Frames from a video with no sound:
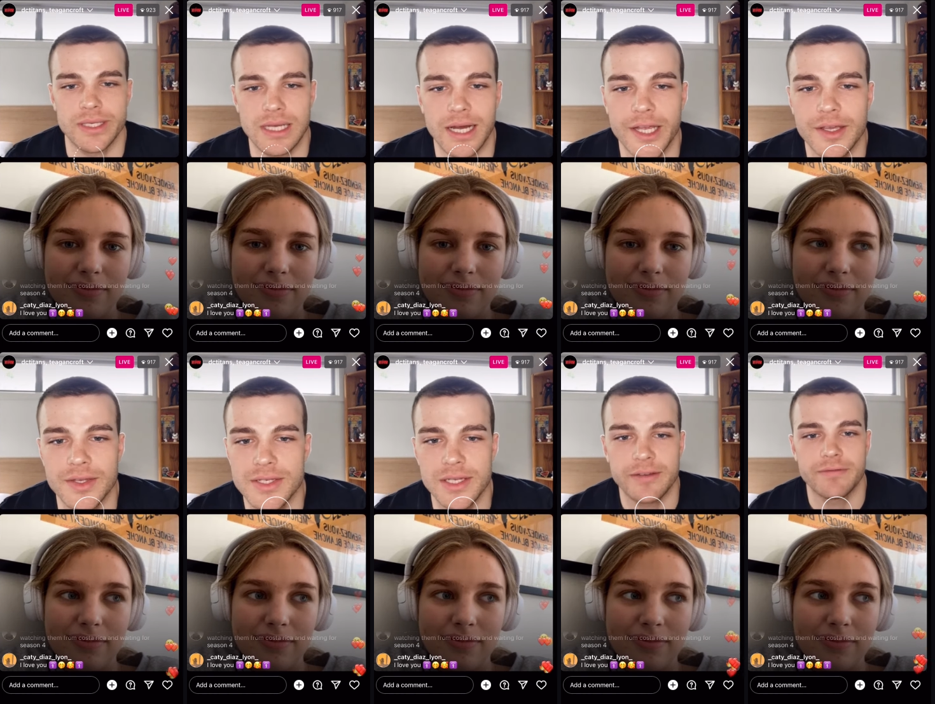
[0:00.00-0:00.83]
Speaker 1: actually
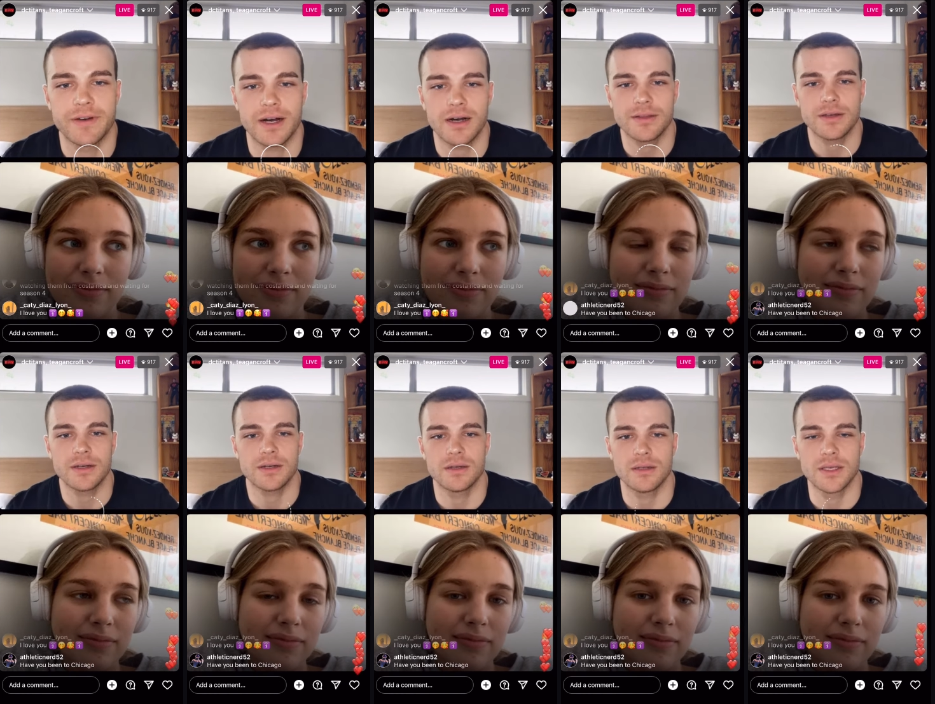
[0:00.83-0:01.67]
like? Is he a
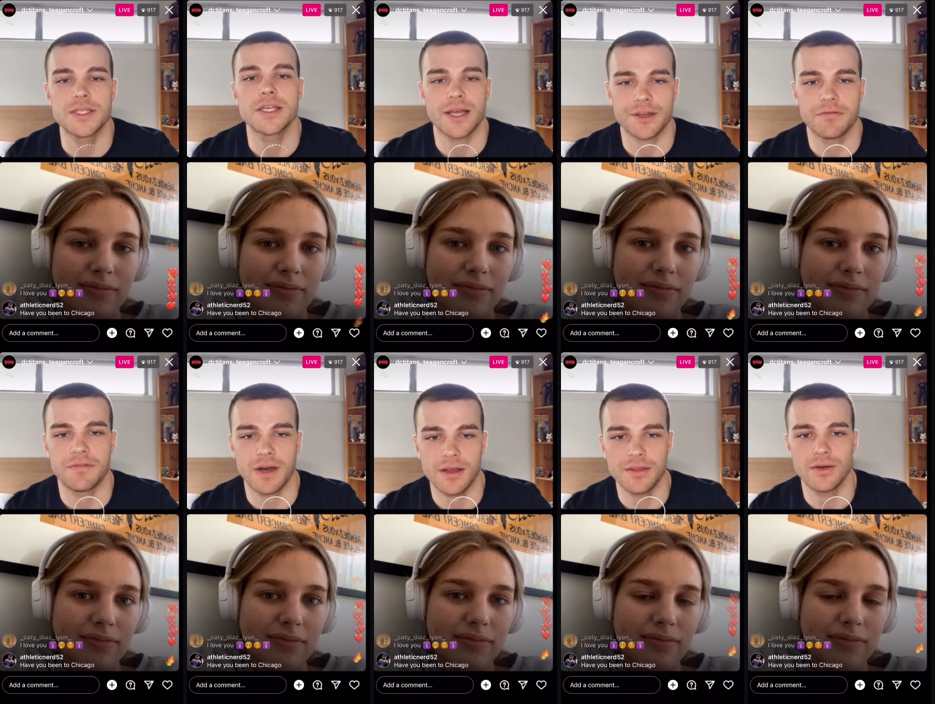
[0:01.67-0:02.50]
father? Is he
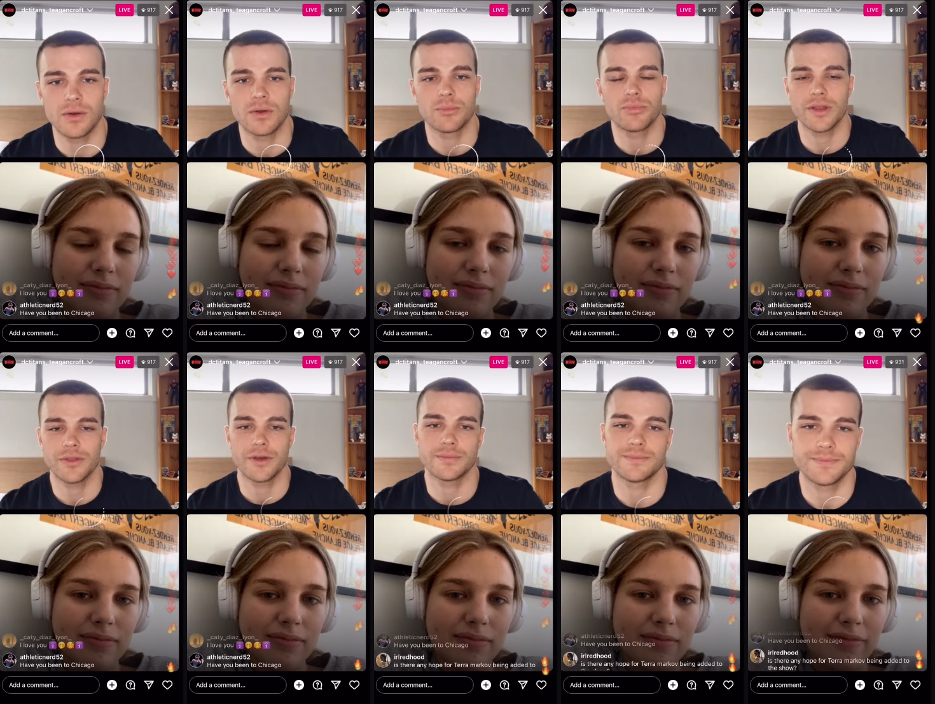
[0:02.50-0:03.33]
like a father or
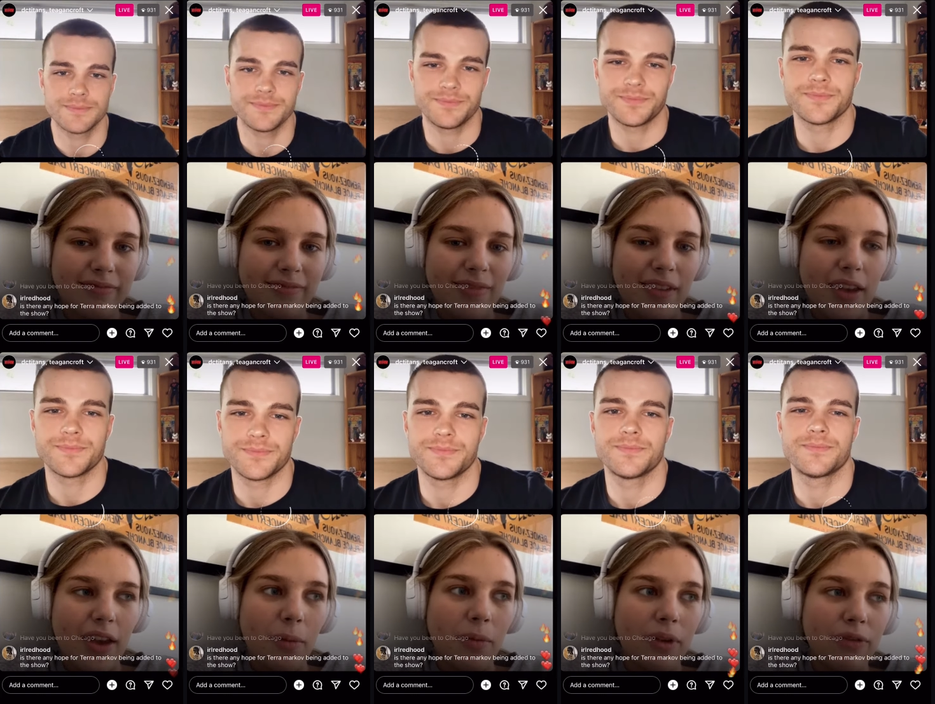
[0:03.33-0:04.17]
a brother?
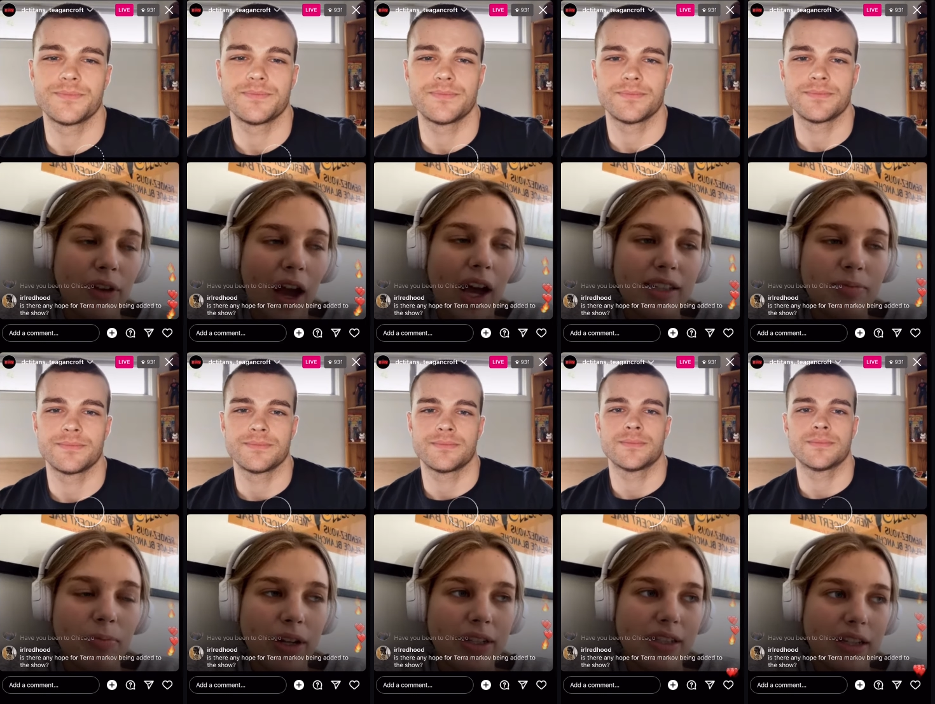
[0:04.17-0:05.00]
Speaker 2: Well, if you
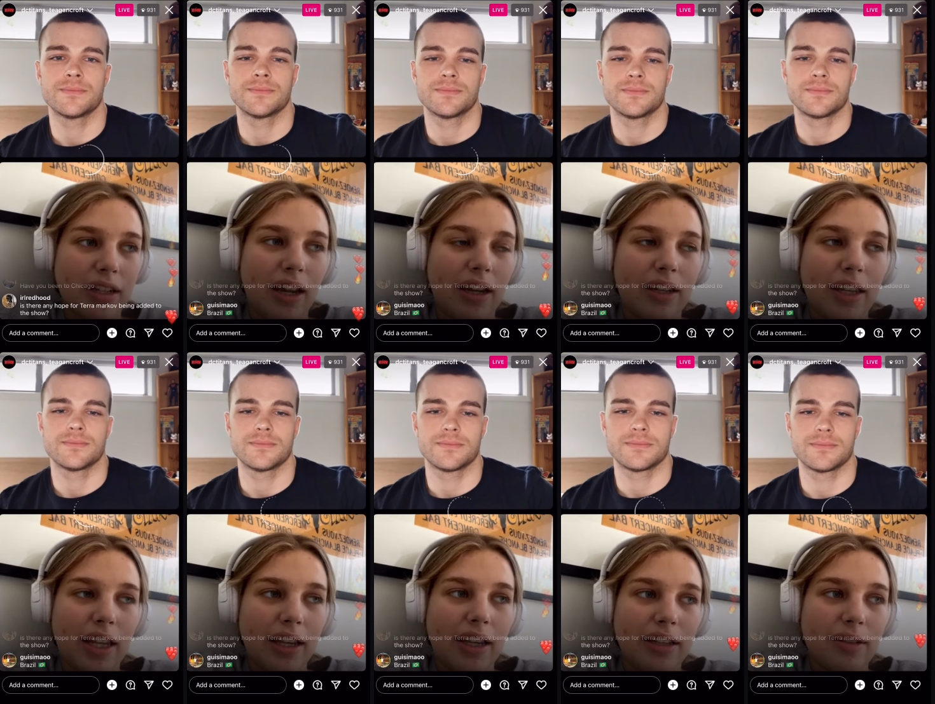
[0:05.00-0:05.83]
ask Brenton,
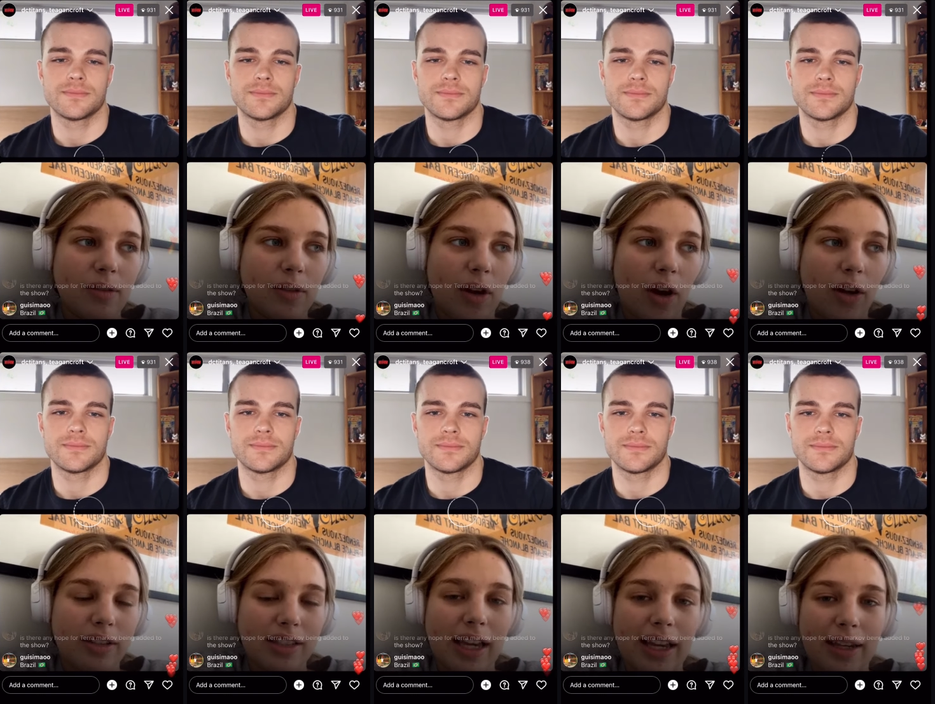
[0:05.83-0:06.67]
I'd think he'd
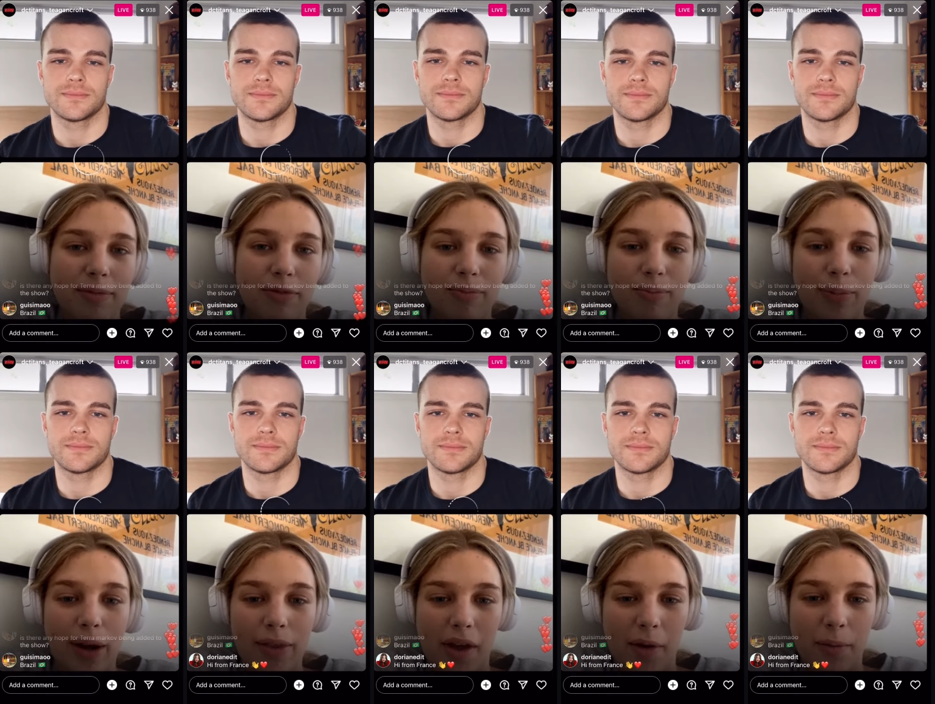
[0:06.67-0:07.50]
say
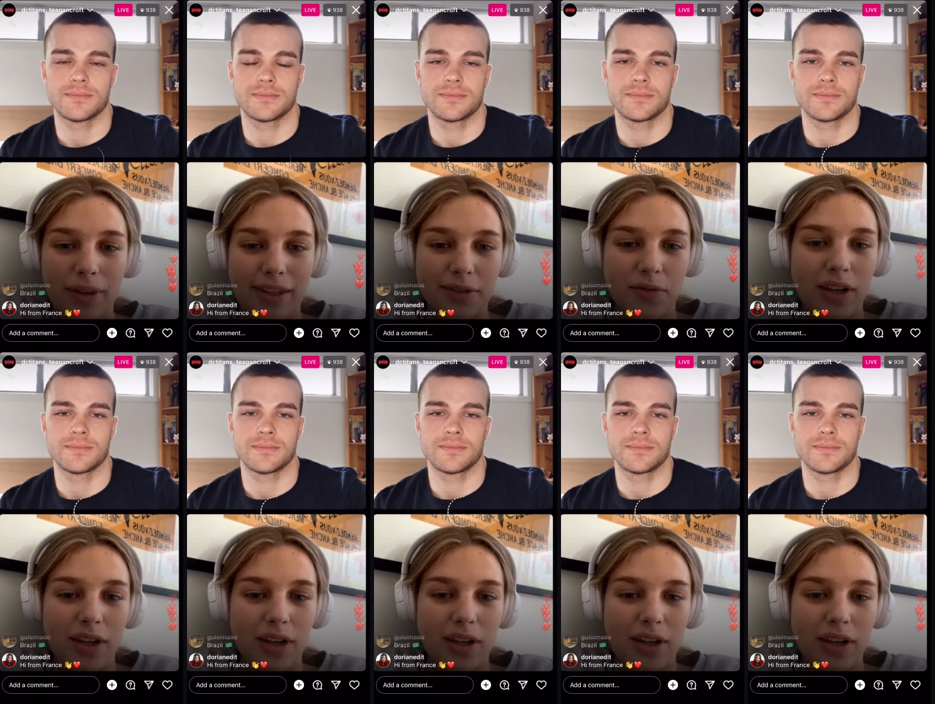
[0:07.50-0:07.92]
brother